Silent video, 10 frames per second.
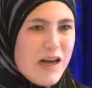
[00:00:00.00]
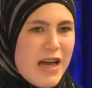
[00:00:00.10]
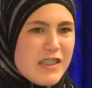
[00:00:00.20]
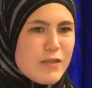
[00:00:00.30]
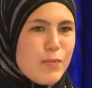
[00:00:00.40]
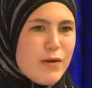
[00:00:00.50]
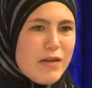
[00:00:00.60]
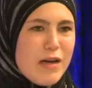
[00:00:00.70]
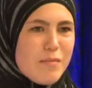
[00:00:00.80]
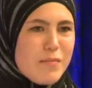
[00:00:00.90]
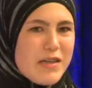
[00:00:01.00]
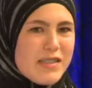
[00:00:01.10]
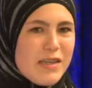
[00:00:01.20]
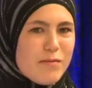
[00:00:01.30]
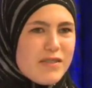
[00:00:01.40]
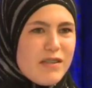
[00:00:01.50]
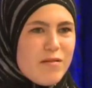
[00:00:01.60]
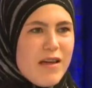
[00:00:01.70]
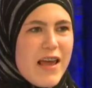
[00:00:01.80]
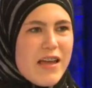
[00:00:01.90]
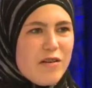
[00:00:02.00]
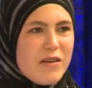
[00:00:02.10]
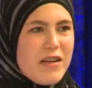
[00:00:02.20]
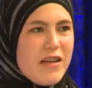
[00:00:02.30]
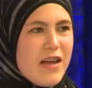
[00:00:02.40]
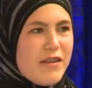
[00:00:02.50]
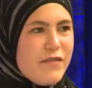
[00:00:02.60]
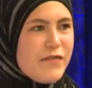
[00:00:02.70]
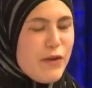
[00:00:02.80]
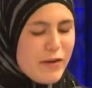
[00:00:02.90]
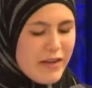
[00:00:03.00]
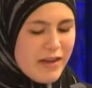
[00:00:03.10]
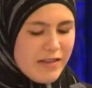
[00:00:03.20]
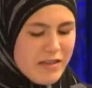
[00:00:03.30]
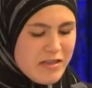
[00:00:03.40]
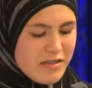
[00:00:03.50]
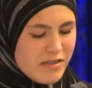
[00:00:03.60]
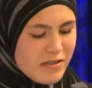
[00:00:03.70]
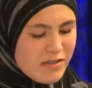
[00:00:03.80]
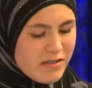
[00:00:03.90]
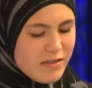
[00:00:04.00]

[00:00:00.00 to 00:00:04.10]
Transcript: I spoke up because I was so angry and infuriated at this.